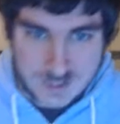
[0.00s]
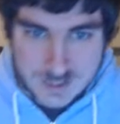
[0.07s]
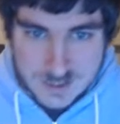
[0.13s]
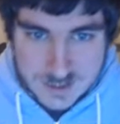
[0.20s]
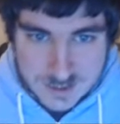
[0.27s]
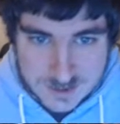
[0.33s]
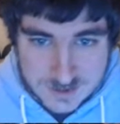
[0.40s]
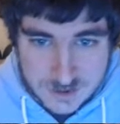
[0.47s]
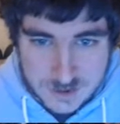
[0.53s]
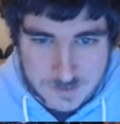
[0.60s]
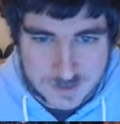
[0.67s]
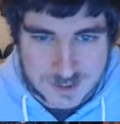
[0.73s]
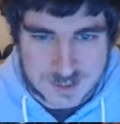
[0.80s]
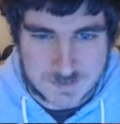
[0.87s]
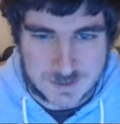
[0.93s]
He continued
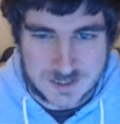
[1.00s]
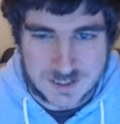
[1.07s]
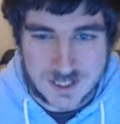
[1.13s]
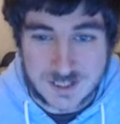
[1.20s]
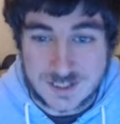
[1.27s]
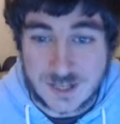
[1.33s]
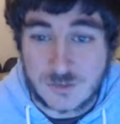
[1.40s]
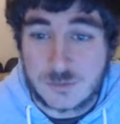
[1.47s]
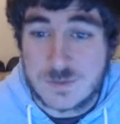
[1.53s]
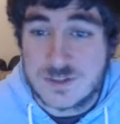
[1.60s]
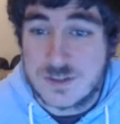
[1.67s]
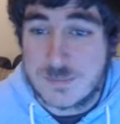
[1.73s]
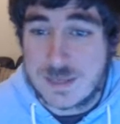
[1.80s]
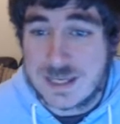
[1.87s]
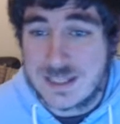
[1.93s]
by explaining that announcements
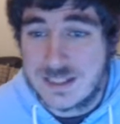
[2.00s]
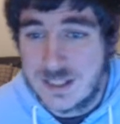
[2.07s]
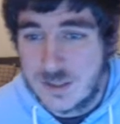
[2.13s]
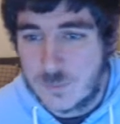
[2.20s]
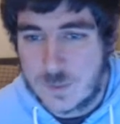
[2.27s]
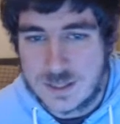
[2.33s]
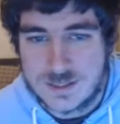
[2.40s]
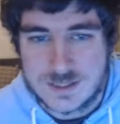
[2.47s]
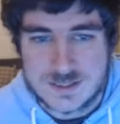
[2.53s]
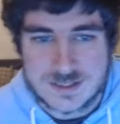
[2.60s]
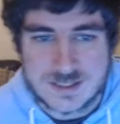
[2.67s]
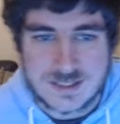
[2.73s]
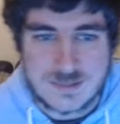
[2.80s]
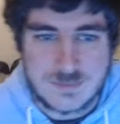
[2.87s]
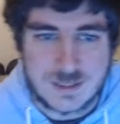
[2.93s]
are made when the
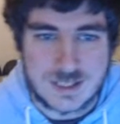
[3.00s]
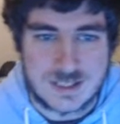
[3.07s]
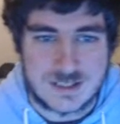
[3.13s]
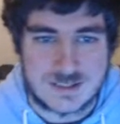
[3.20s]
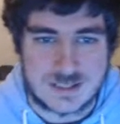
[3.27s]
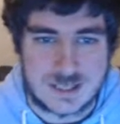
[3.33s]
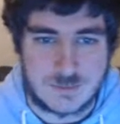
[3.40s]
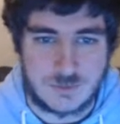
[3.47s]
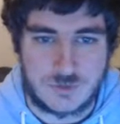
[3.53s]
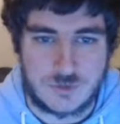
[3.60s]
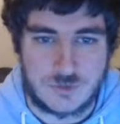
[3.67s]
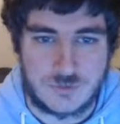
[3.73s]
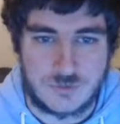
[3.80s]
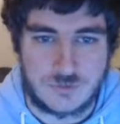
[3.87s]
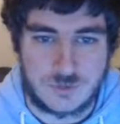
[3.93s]
team is able
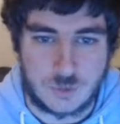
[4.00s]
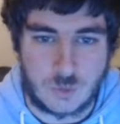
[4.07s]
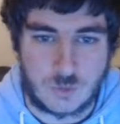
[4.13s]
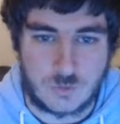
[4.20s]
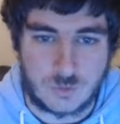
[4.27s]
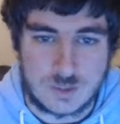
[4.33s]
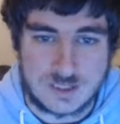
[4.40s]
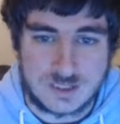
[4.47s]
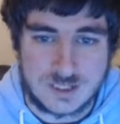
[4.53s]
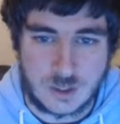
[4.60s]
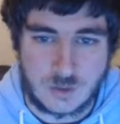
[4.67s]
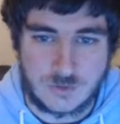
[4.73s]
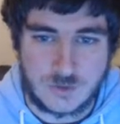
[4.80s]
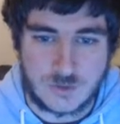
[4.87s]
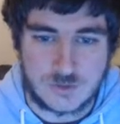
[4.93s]
to talk freely
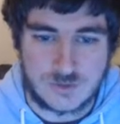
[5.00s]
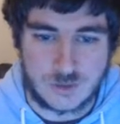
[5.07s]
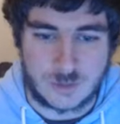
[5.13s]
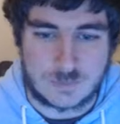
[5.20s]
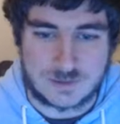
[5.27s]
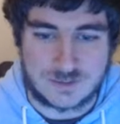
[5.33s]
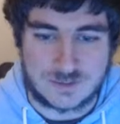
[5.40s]
on those topics,